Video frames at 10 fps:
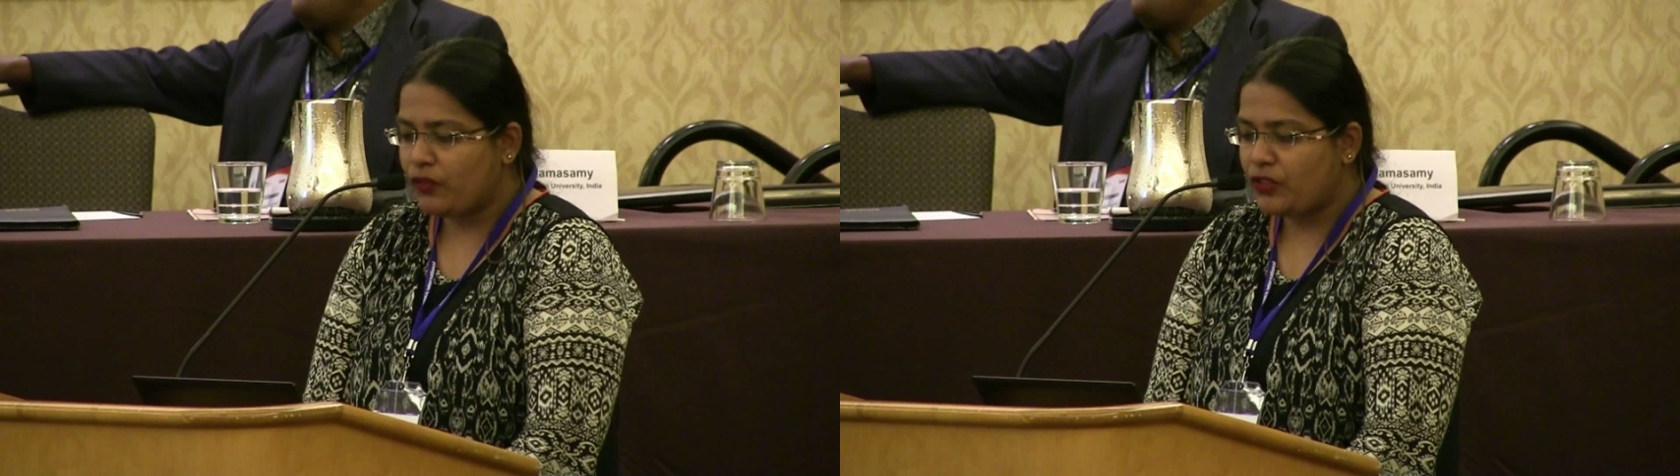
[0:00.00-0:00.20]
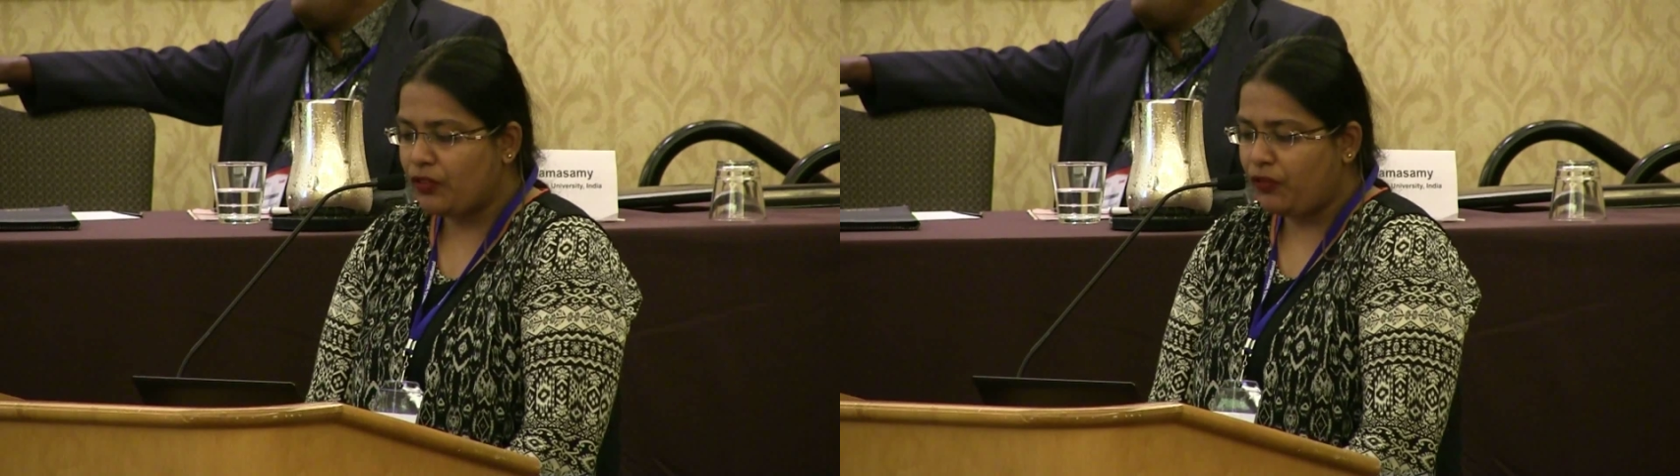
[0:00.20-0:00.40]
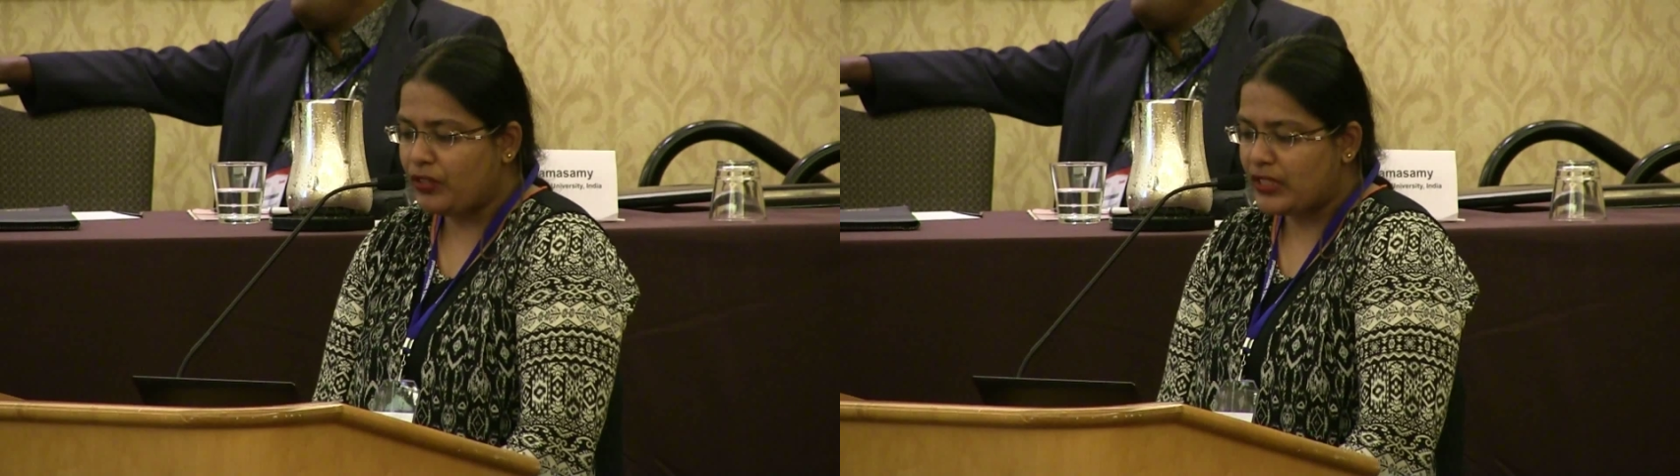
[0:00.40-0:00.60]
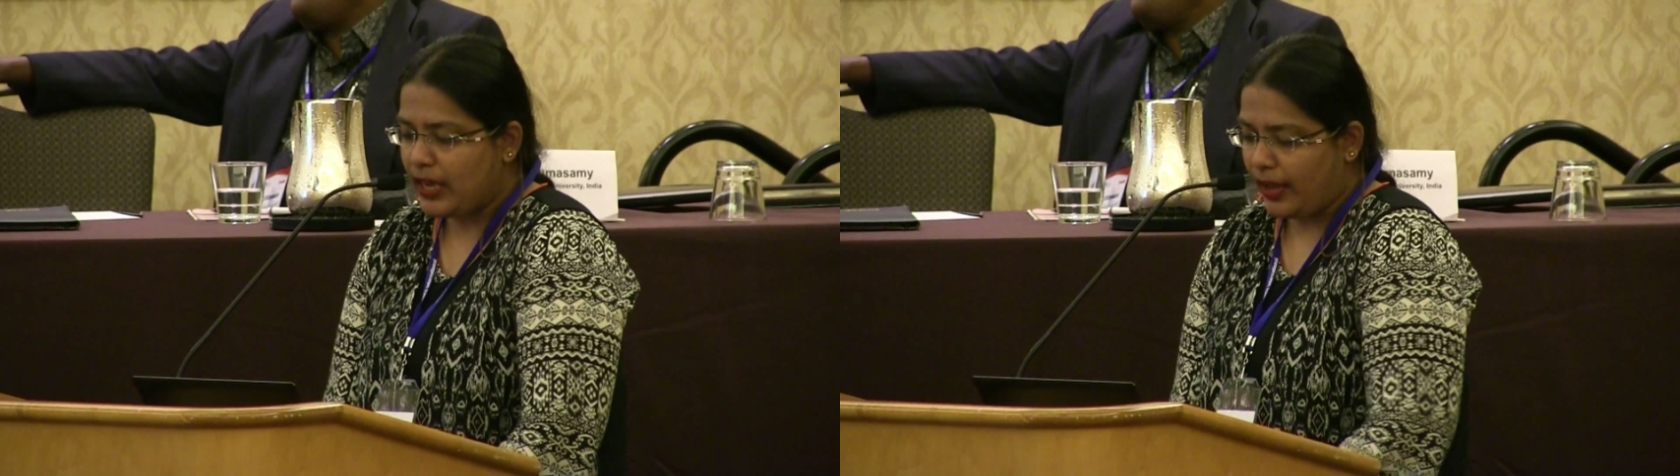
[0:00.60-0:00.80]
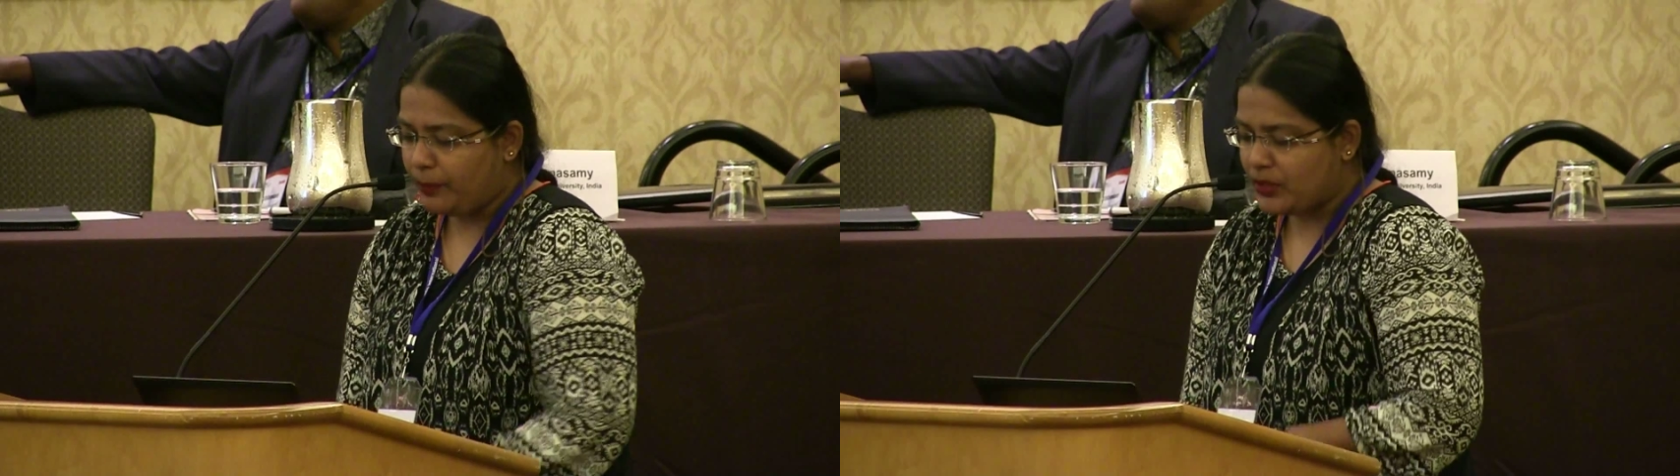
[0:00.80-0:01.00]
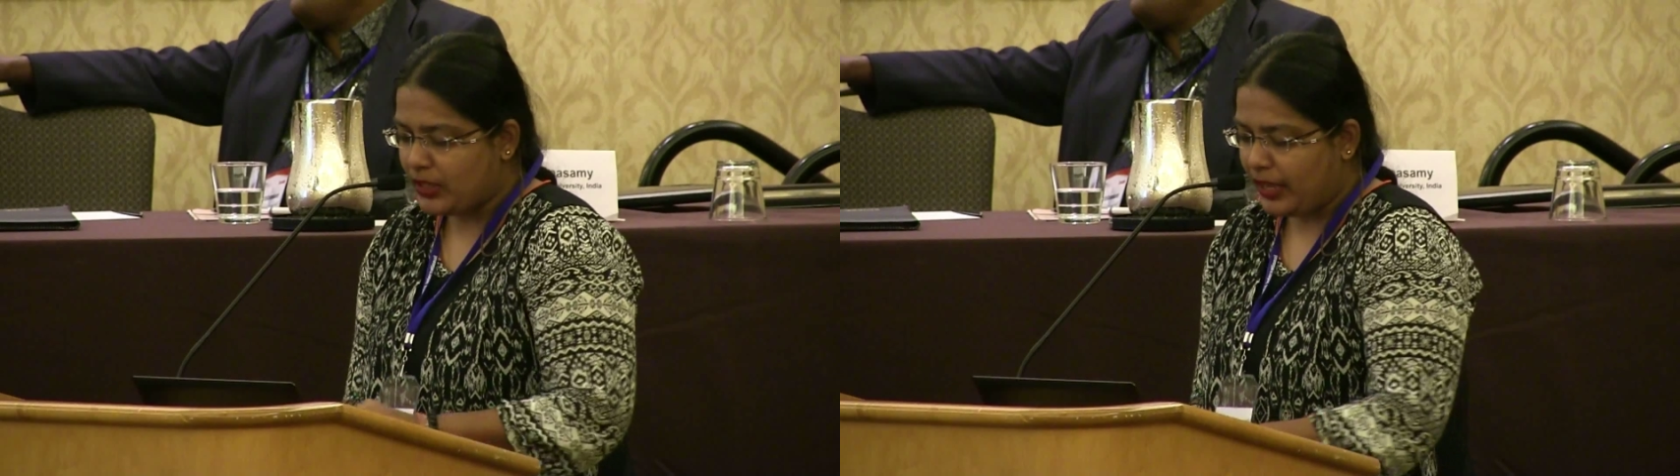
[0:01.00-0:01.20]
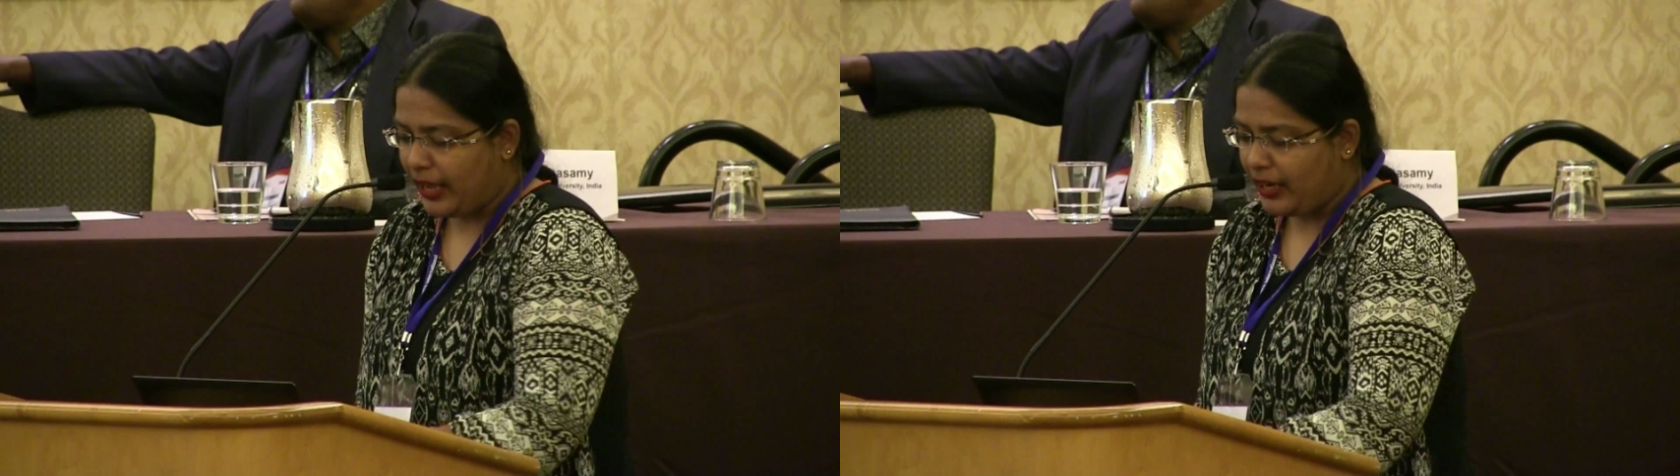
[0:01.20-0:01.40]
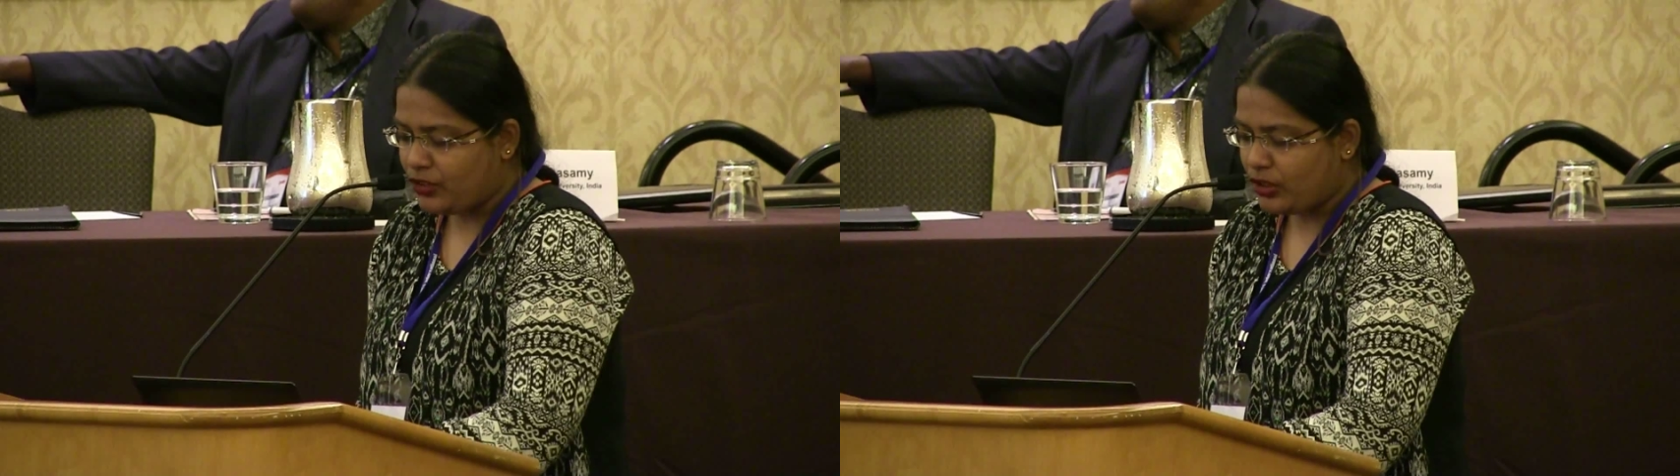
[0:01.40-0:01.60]
of different types and
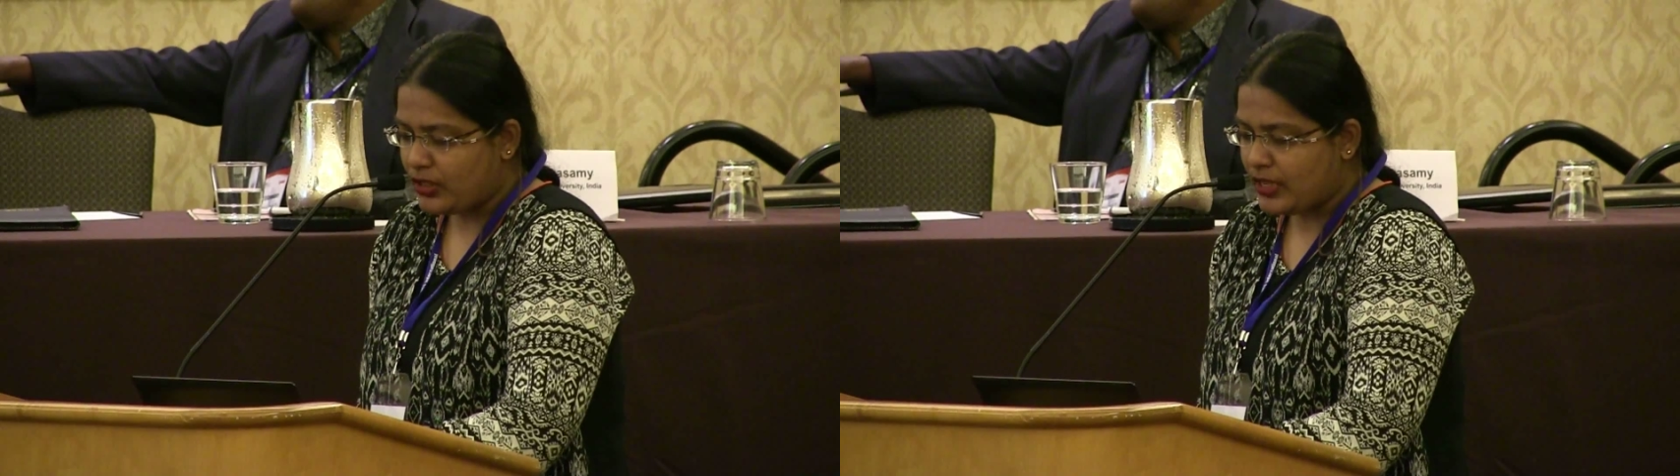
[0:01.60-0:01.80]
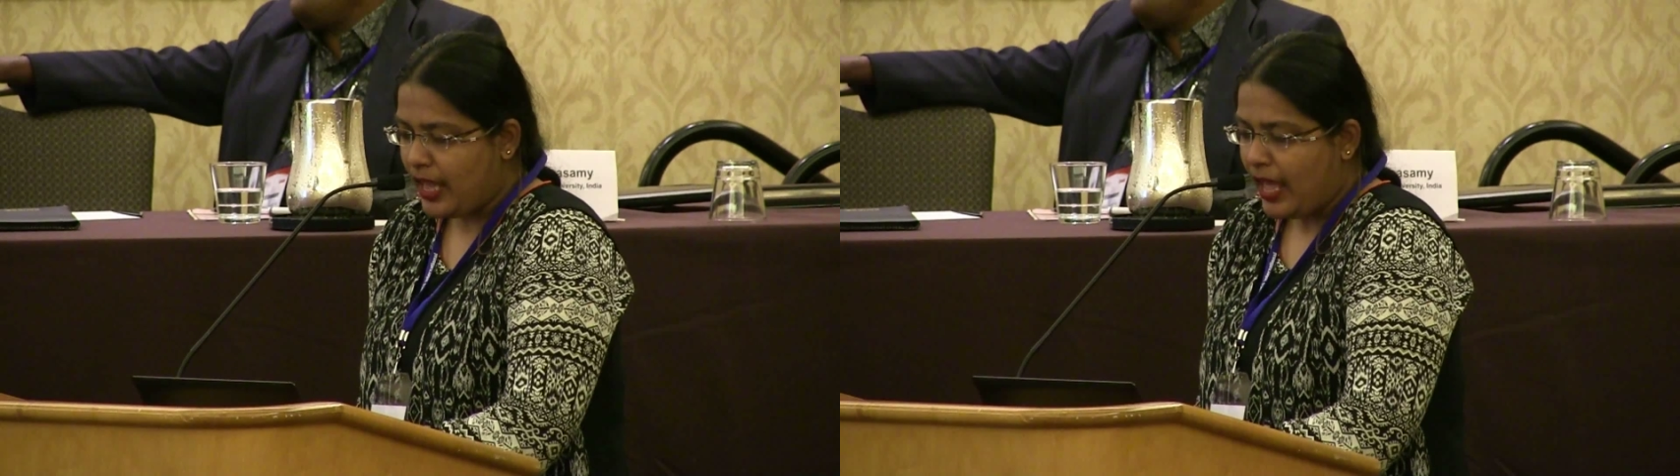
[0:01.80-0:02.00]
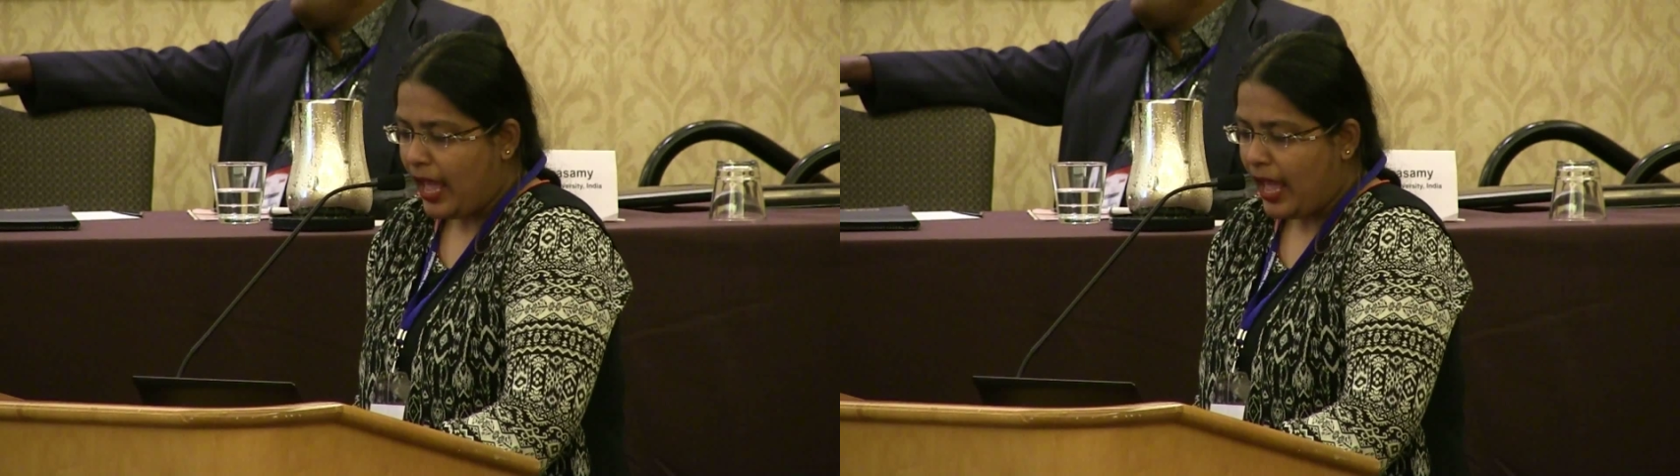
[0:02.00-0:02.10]
ages